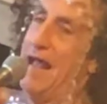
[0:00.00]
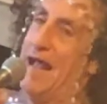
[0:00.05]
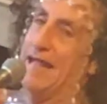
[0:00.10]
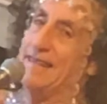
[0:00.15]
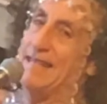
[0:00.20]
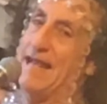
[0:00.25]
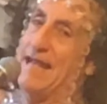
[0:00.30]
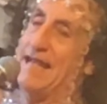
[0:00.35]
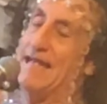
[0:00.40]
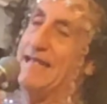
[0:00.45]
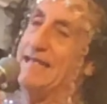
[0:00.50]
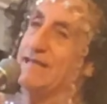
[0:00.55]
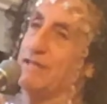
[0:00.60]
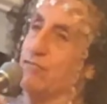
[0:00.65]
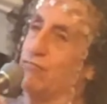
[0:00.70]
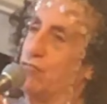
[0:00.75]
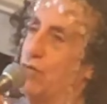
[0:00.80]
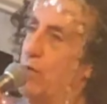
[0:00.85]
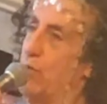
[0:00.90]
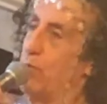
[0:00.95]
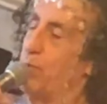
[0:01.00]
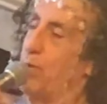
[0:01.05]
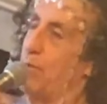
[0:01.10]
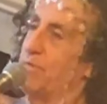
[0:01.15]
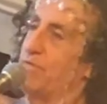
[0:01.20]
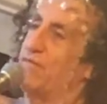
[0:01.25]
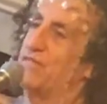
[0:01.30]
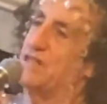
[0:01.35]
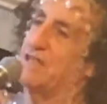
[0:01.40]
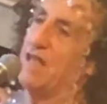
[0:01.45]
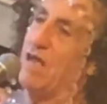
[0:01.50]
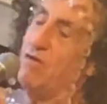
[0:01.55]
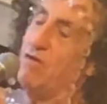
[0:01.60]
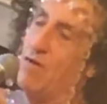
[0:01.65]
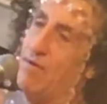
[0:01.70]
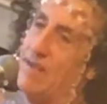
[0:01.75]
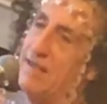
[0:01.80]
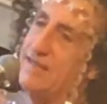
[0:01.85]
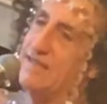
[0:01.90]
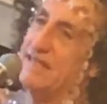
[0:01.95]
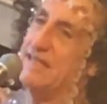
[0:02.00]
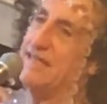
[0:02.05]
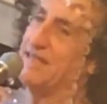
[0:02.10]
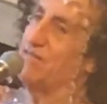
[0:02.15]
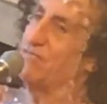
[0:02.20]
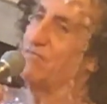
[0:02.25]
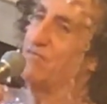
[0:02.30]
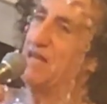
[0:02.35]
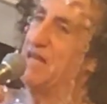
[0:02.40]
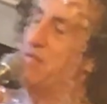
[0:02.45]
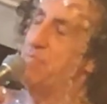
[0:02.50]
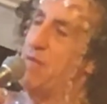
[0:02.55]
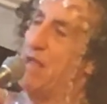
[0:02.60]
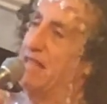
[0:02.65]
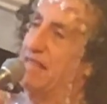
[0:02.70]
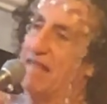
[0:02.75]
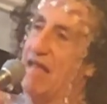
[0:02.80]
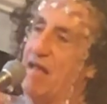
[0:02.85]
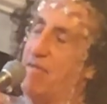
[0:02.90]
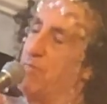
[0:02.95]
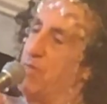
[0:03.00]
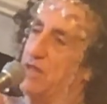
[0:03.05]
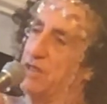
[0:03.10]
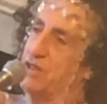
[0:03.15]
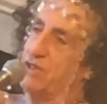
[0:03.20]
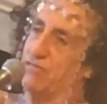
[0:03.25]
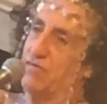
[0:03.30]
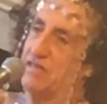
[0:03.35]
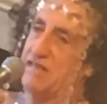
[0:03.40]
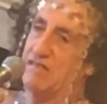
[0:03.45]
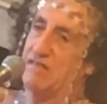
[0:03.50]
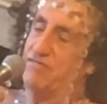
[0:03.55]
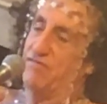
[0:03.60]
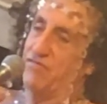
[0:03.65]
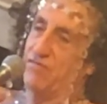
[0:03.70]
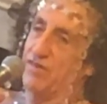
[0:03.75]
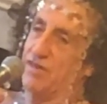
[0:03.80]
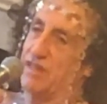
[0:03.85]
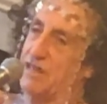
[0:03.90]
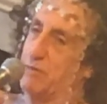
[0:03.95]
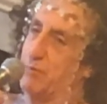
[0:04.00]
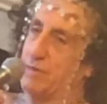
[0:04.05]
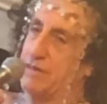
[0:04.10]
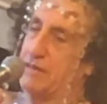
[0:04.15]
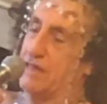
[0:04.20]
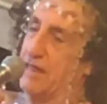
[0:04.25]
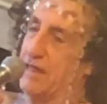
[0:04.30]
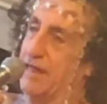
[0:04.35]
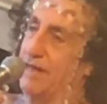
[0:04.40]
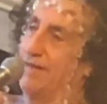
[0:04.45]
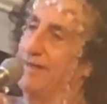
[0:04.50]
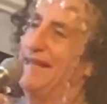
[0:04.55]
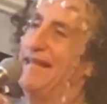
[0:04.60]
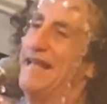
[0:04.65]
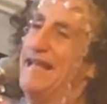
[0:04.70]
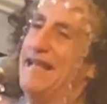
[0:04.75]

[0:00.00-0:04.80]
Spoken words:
And that is a real problem. For Soho House, it doesn't really make that much of a difference, particularly.